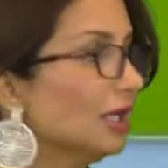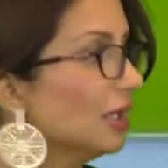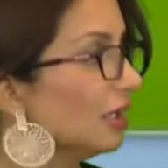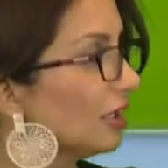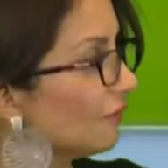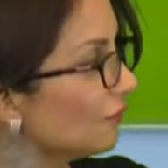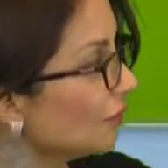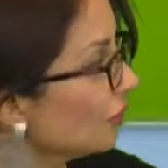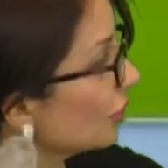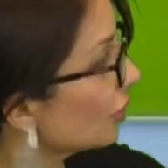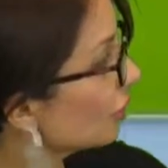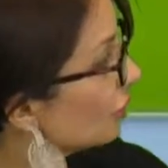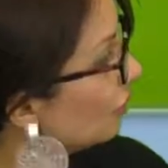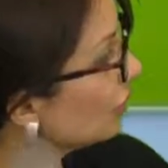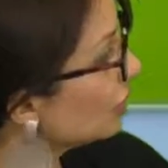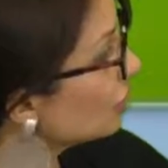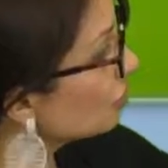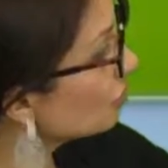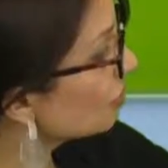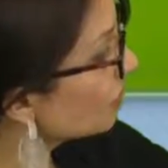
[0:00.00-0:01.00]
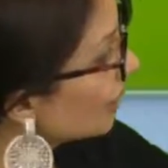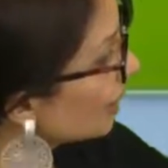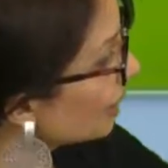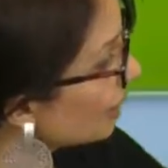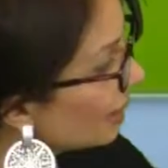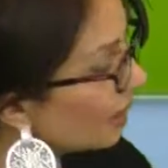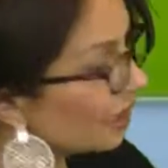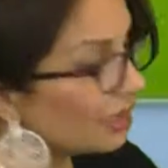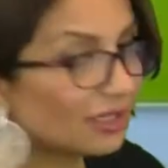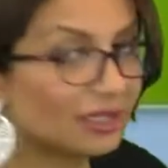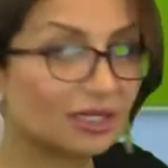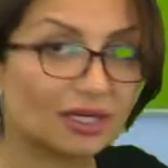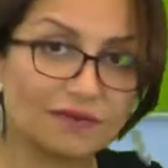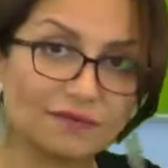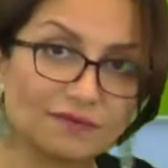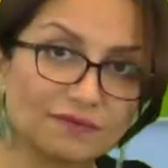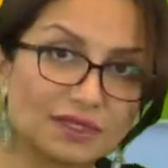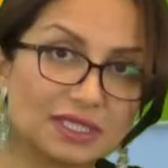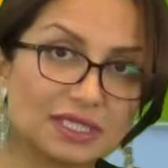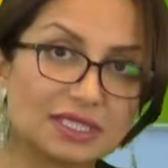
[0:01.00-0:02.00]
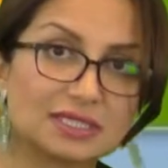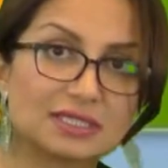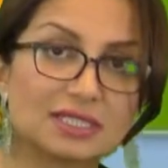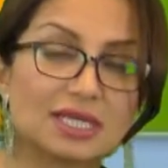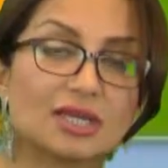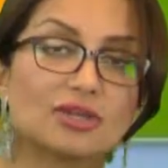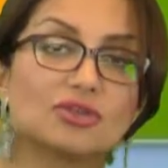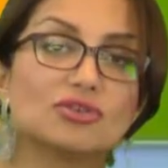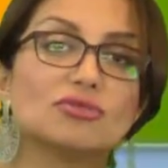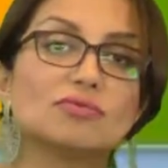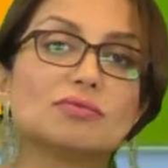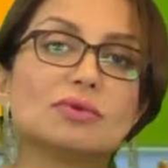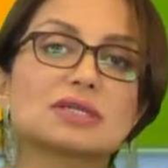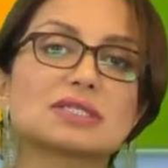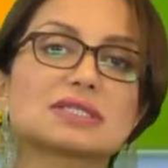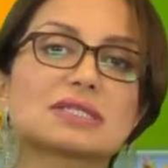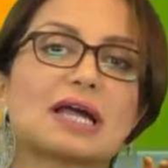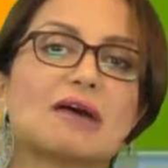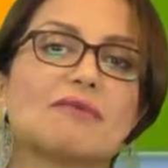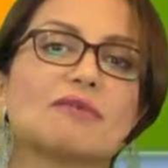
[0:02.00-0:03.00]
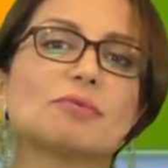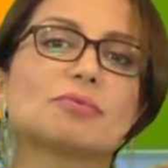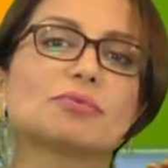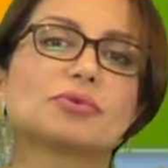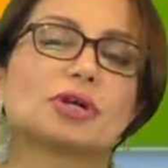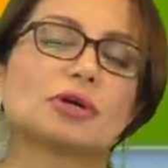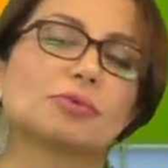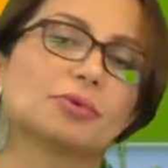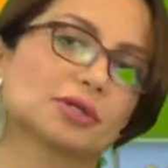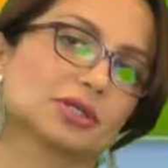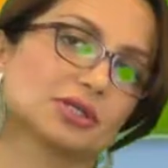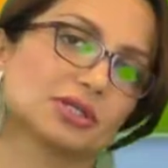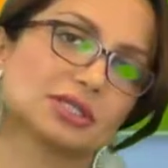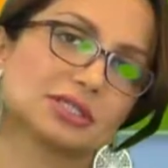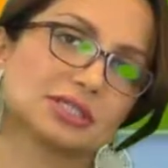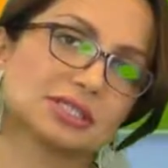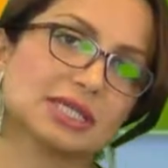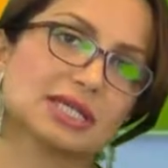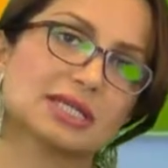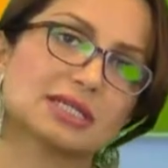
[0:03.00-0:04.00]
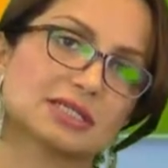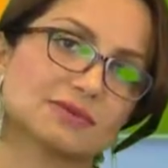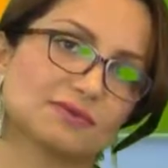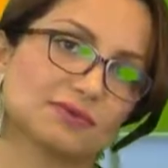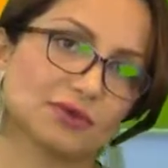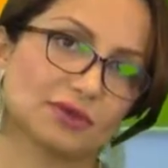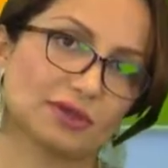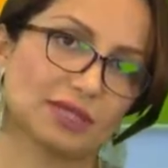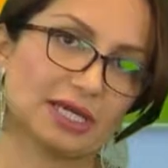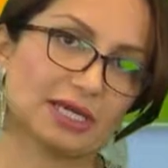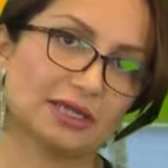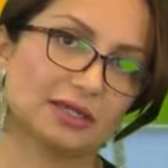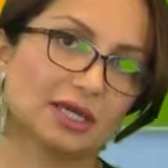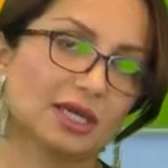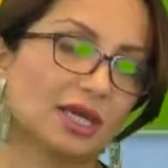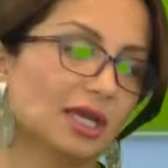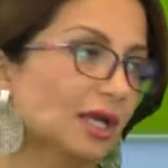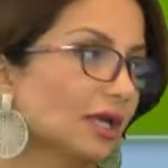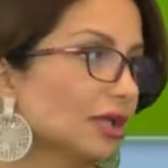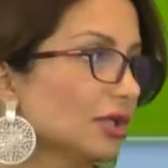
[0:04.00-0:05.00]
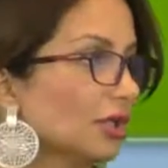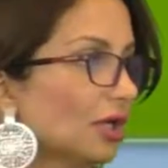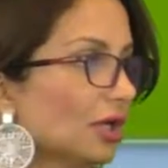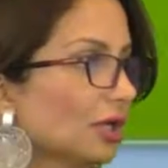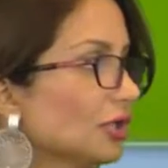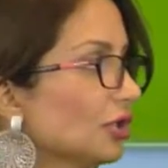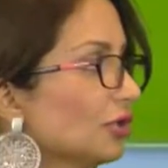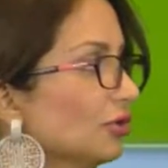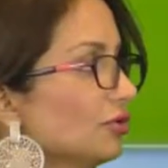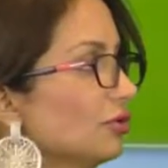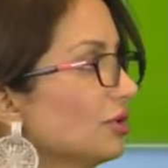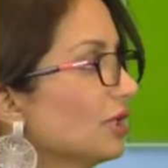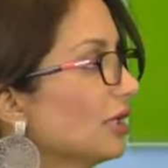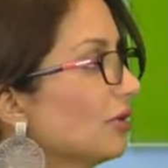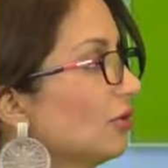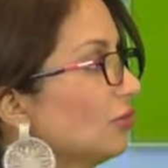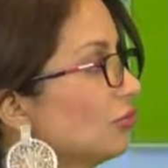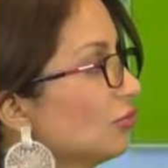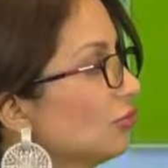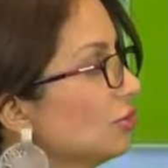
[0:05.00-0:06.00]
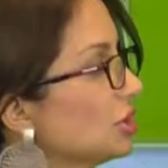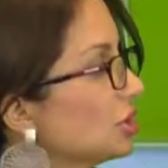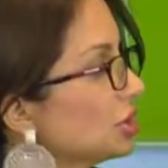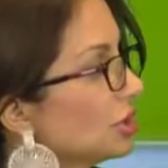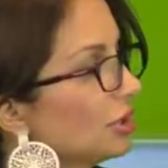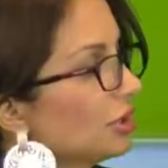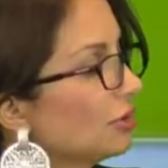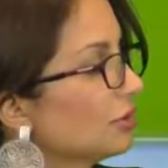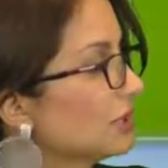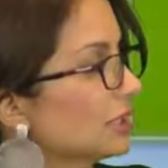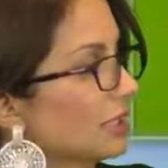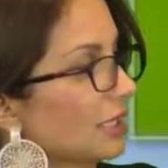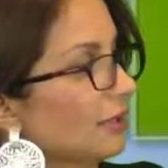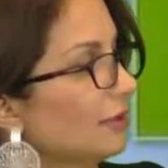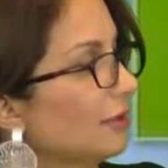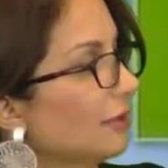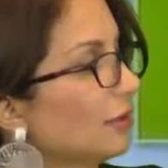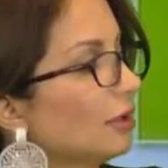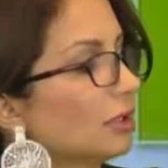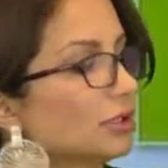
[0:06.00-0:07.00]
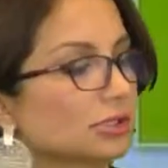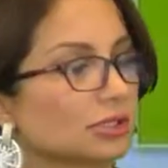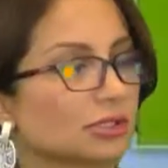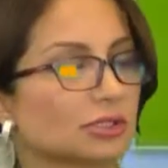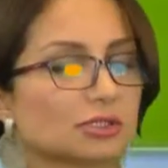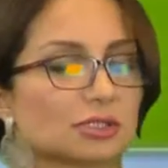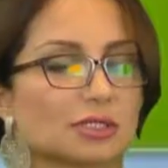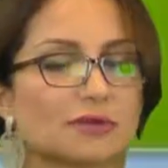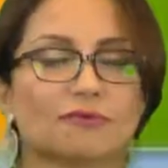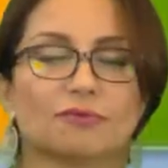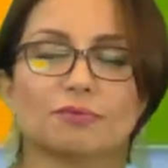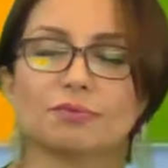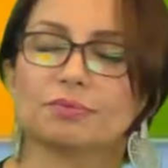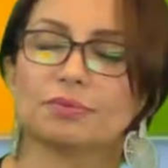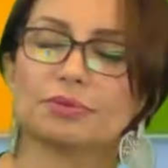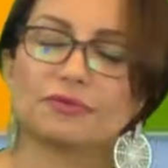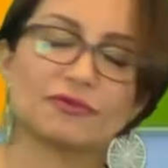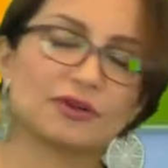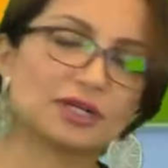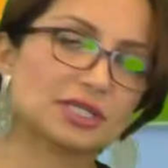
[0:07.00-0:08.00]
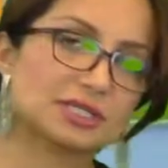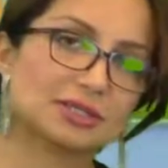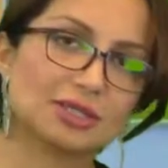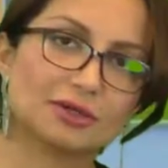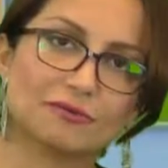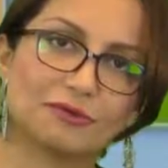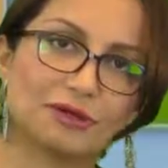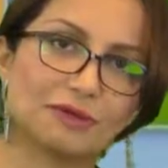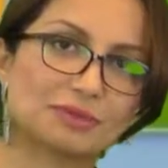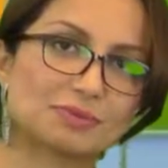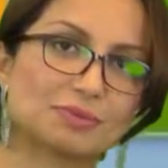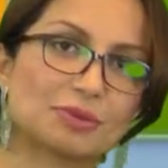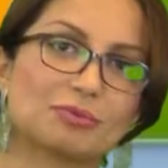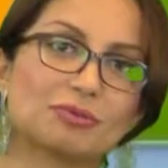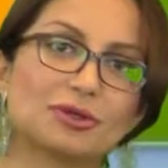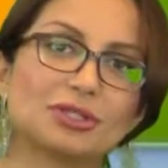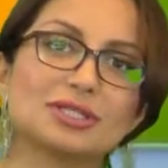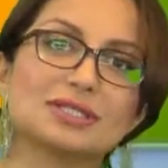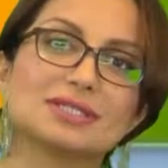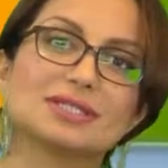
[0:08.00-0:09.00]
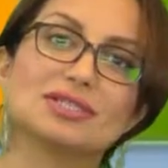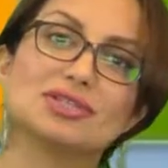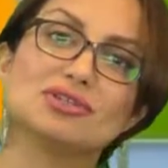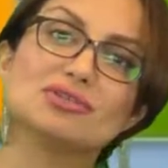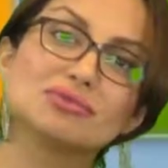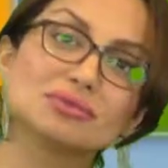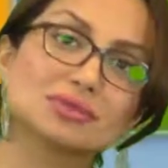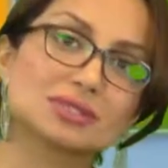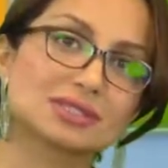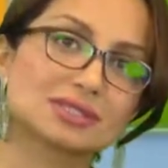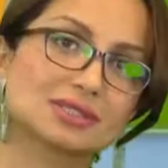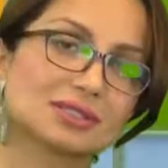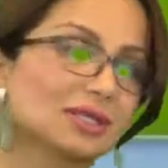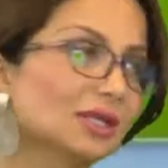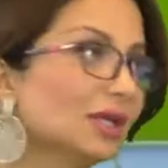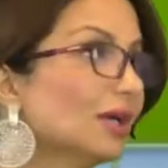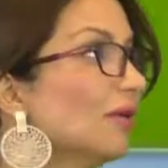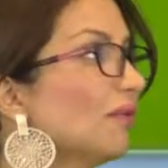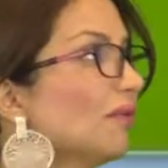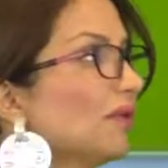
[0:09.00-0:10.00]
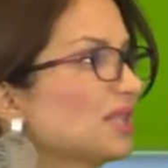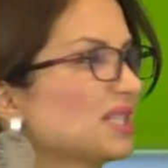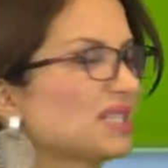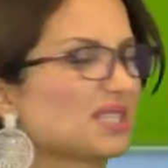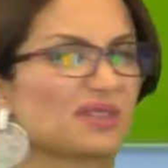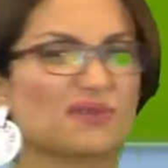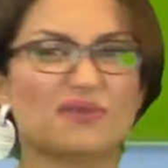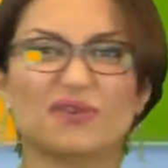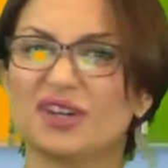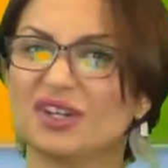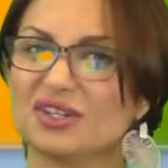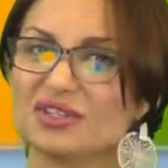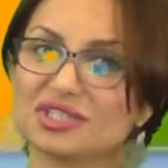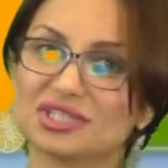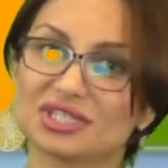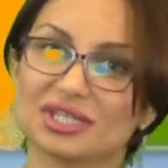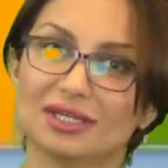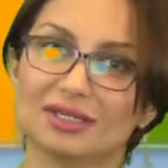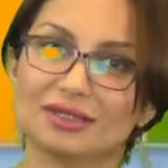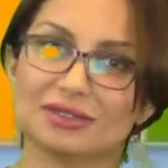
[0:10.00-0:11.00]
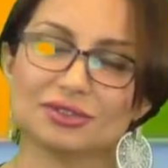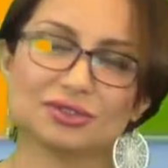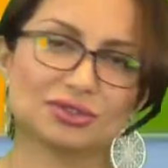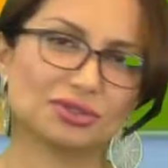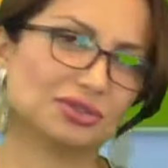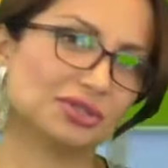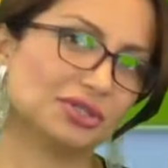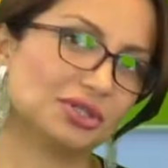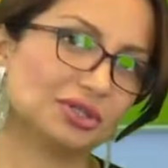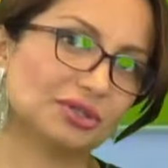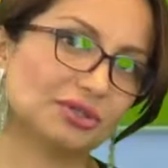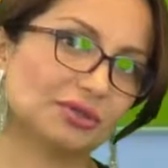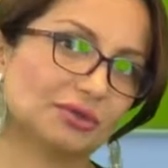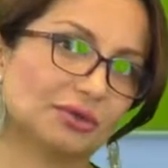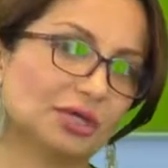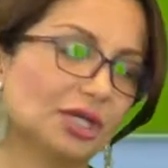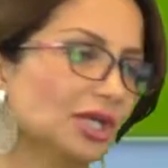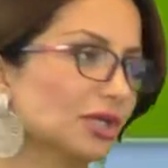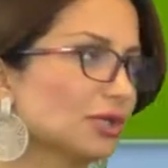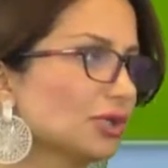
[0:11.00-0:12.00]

If you are going to learn any of these, you must have a proper context for that. I don't know, you can go to dictionaries and learn hundreds of phrasal verbs, but what is the use? What is the function? You don't know.